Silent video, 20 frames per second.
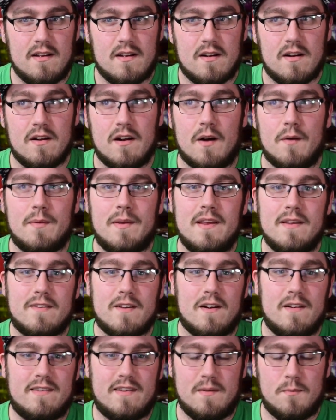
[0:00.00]
Or no, he
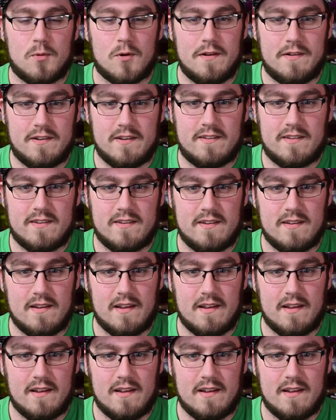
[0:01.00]
starts, he bridgets,